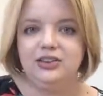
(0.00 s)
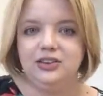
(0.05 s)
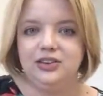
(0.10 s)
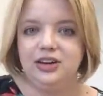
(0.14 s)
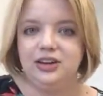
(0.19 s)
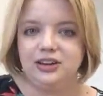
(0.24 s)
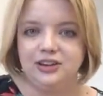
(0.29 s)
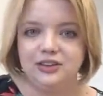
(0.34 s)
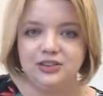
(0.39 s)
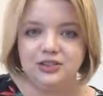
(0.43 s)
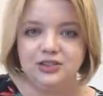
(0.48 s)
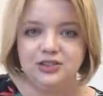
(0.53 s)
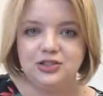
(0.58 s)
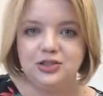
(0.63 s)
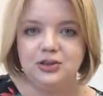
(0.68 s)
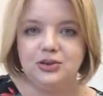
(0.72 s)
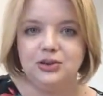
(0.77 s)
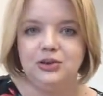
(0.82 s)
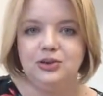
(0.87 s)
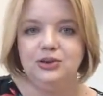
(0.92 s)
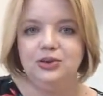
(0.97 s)
They're not going to
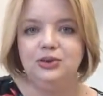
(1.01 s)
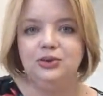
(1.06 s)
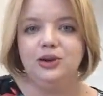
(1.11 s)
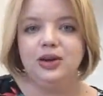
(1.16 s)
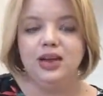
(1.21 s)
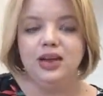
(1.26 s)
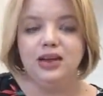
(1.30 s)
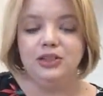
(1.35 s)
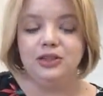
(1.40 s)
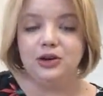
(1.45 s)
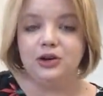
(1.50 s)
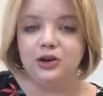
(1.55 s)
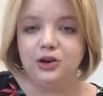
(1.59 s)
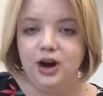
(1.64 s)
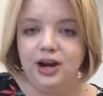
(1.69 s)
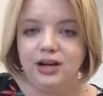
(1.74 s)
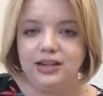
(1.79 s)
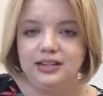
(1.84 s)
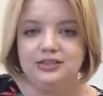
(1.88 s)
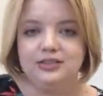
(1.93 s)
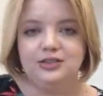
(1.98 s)
show you the
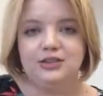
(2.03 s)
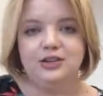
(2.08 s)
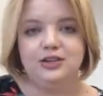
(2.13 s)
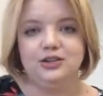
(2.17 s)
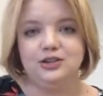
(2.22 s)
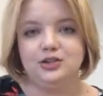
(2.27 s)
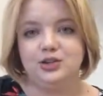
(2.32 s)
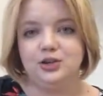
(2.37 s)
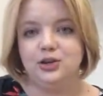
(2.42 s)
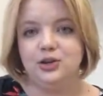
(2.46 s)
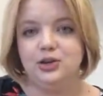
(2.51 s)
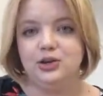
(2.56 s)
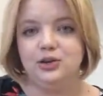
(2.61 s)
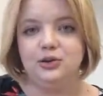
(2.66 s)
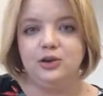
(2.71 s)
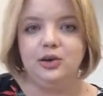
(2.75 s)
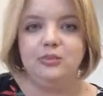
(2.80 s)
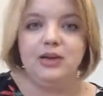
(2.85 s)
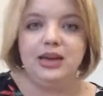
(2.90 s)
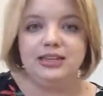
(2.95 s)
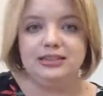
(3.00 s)
credits. They're going to show
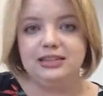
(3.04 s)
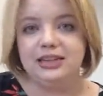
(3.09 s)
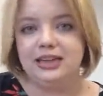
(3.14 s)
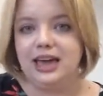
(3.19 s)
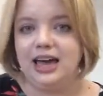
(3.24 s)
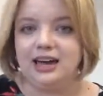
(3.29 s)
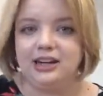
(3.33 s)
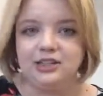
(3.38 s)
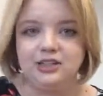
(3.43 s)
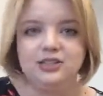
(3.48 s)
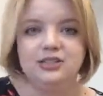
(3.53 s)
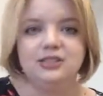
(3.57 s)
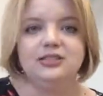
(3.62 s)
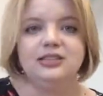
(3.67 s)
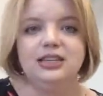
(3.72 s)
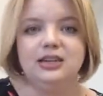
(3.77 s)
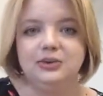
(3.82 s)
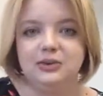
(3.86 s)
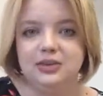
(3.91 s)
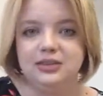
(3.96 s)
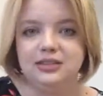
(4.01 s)
you amazing action
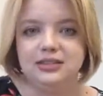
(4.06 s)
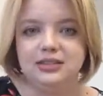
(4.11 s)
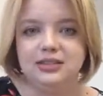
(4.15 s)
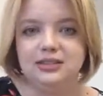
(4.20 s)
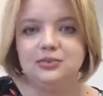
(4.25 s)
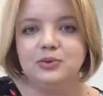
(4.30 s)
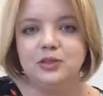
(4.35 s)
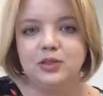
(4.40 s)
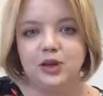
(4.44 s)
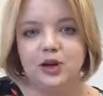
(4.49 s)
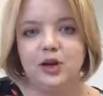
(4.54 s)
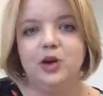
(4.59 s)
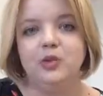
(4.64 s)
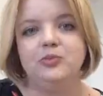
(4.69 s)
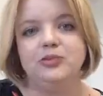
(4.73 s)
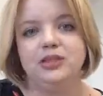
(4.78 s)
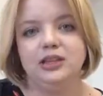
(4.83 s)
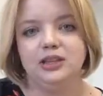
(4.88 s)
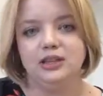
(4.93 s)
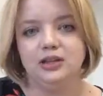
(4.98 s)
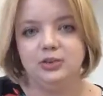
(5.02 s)
sequences with the
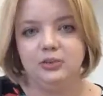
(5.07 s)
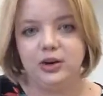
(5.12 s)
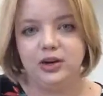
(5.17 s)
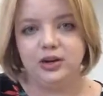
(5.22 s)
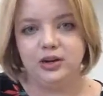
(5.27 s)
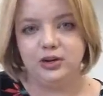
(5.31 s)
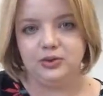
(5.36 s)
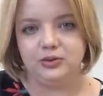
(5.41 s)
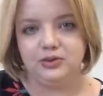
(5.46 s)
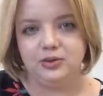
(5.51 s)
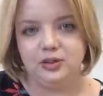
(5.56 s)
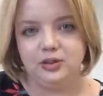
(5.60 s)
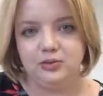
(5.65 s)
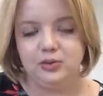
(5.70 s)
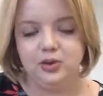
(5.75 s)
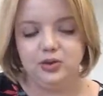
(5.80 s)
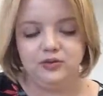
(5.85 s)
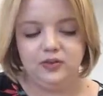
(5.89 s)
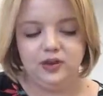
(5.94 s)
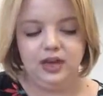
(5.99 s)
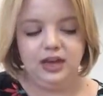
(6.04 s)
hopes that you'll want to go see the
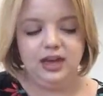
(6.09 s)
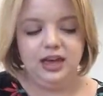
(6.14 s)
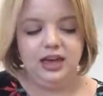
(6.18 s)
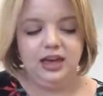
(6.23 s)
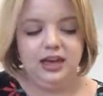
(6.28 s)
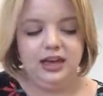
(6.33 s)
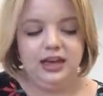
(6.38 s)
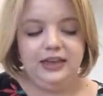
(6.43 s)
movie.